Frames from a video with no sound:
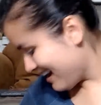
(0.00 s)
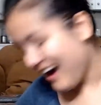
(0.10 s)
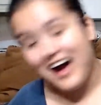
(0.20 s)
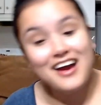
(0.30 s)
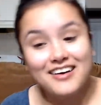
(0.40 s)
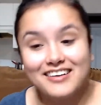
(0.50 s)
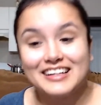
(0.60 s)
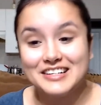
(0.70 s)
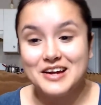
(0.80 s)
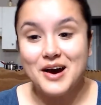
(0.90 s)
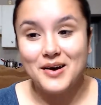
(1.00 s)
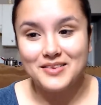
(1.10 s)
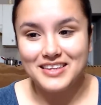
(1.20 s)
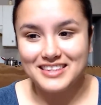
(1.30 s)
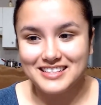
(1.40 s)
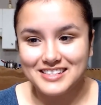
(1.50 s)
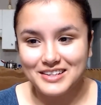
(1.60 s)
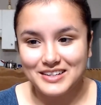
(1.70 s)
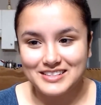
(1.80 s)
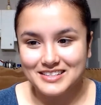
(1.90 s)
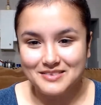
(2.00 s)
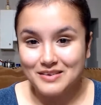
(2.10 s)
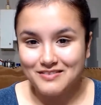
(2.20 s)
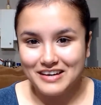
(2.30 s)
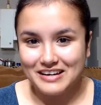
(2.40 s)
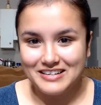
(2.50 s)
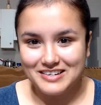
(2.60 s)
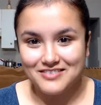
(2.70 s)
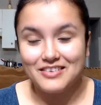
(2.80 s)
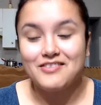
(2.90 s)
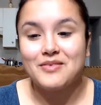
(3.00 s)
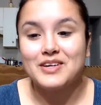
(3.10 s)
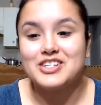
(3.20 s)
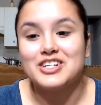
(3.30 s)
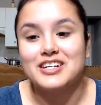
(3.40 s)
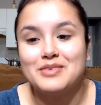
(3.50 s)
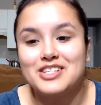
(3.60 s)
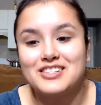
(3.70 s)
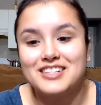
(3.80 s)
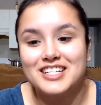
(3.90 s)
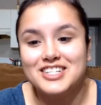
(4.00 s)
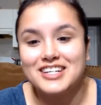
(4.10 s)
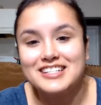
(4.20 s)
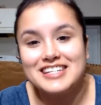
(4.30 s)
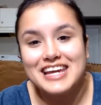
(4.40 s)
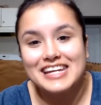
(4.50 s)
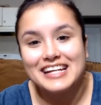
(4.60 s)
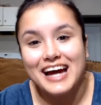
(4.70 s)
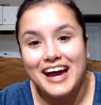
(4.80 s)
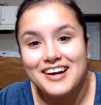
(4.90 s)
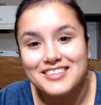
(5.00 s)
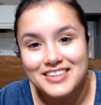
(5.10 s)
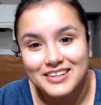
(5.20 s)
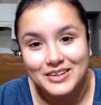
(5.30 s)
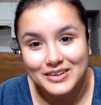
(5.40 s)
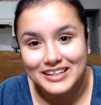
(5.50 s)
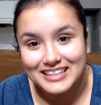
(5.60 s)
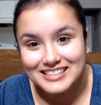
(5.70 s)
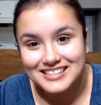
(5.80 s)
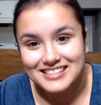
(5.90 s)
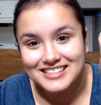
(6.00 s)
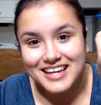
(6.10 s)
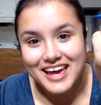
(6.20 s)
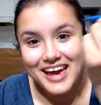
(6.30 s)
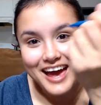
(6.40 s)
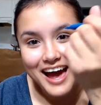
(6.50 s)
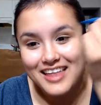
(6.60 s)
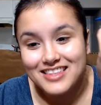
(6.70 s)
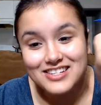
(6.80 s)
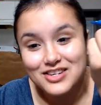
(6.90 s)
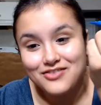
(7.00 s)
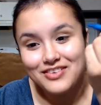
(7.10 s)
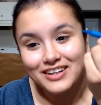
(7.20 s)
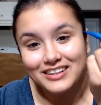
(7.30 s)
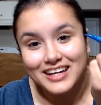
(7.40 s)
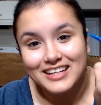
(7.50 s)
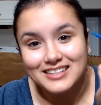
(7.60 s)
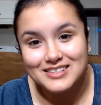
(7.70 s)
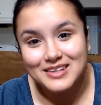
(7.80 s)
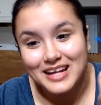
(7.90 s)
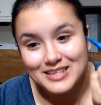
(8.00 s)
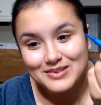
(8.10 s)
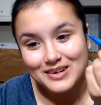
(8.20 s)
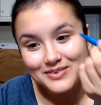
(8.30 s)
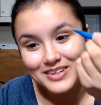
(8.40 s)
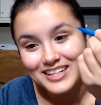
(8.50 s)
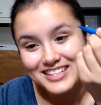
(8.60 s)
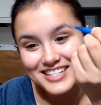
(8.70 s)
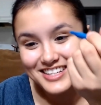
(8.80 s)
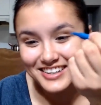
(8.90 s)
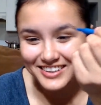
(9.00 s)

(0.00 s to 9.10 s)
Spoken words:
I already know that this look is going to be very different from what she did. She said she didn't take it higher than the crease, and then she filled in. So that's what I'm going to do.